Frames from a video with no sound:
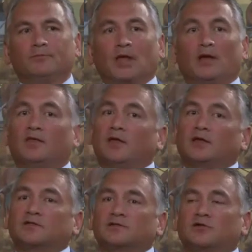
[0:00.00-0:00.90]
And I think
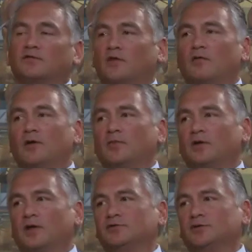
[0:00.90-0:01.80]
it's good for our
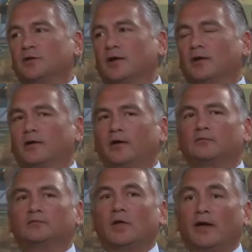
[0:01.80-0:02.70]
reputation.
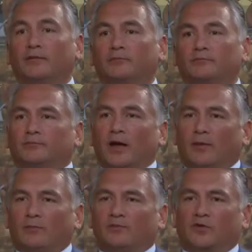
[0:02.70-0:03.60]

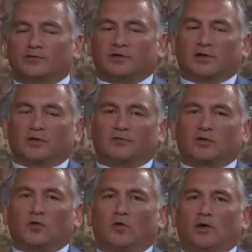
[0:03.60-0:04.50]
I'm fortunate enough to
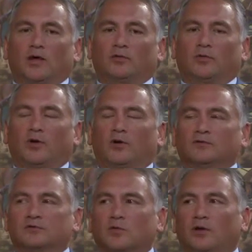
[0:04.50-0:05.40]
go around the
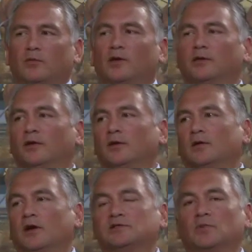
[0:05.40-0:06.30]
province quite a bit.
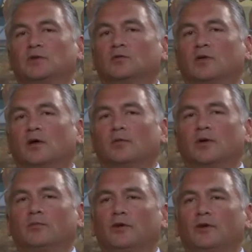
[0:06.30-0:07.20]
I speak to a lot of
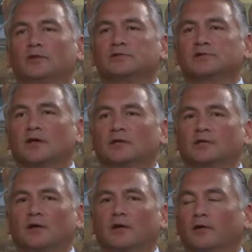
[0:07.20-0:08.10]
my peers
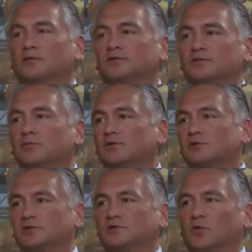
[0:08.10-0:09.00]
that are in similar
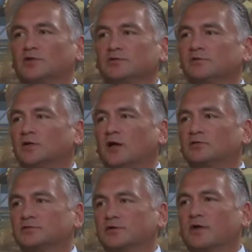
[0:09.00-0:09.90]
situations,
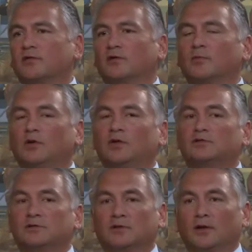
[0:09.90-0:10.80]
councillors in other
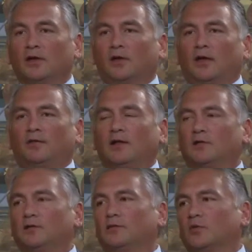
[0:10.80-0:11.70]
communities, and they
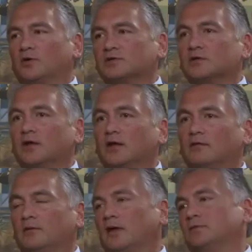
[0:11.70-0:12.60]
look to Brooks and
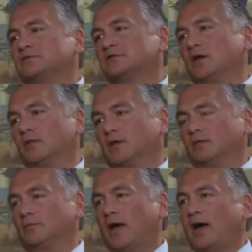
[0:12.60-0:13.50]
they
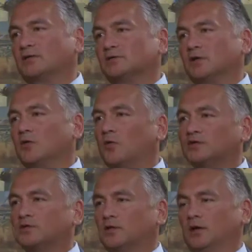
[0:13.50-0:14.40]
ask,
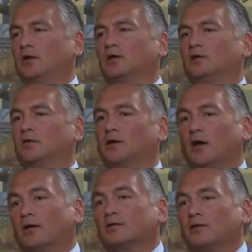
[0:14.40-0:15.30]
what's it like? And
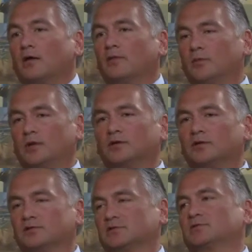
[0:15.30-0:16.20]
I can tell them that it
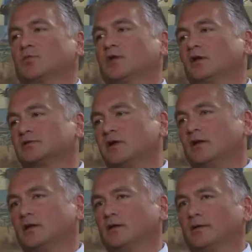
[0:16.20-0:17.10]
is. It's pretty
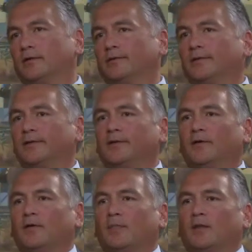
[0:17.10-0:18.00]
exciting.
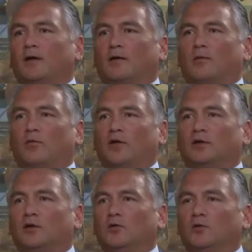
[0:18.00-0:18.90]
When
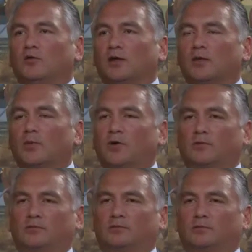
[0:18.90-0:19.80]
you think
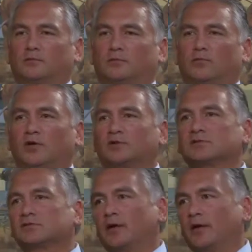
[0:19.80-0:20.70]
about
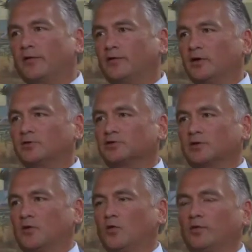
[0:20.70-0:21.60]
Brooks 100 years
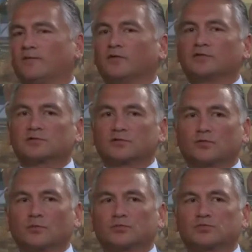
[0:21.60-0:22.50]
ago, when the first
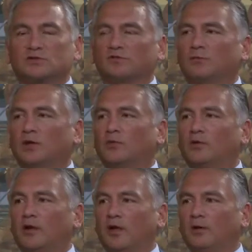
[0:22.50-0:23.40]
groups of people
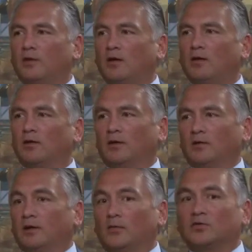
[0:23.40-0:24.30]
came here,
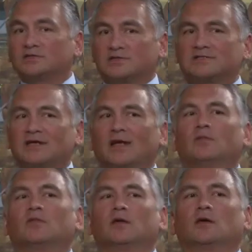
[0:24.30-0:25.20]
it was the
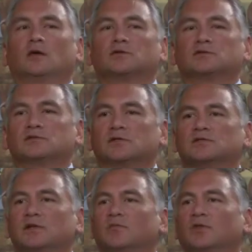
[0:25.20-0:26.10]
same thing. It's
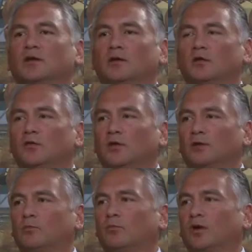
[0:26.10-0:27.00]
something new.
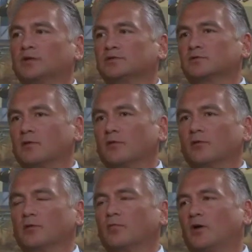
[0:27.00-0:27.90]
It brings
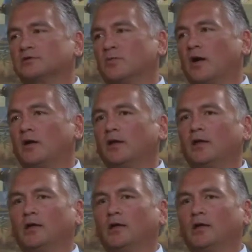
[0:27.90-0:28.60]
growth and prosperity.